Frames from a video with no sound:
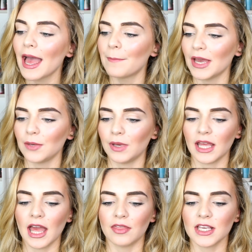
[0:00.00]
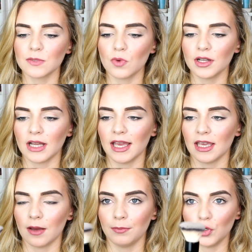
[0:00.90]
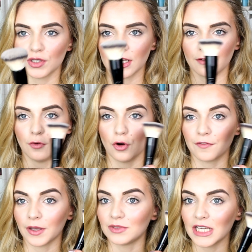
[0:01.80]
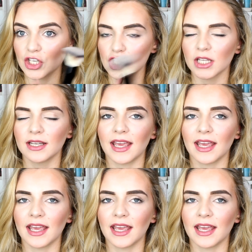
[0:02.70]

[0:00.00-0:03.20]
But anyway, this one I am using for foundation.